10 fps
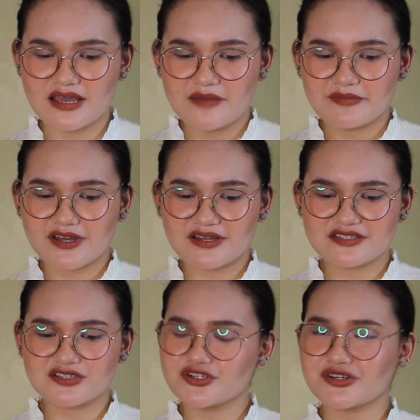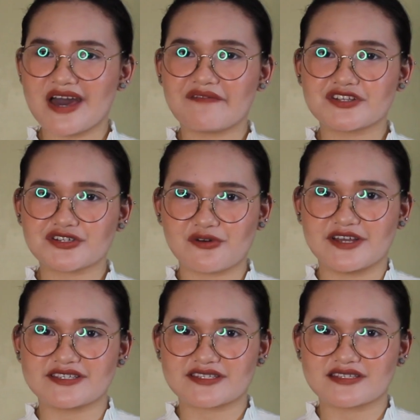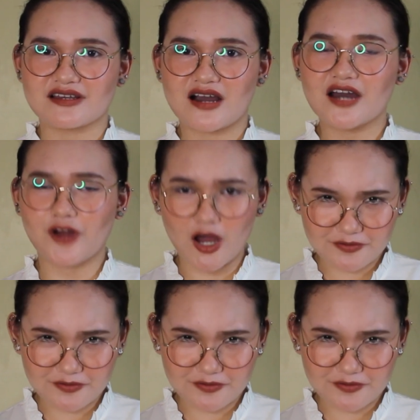Because you should have a choice, an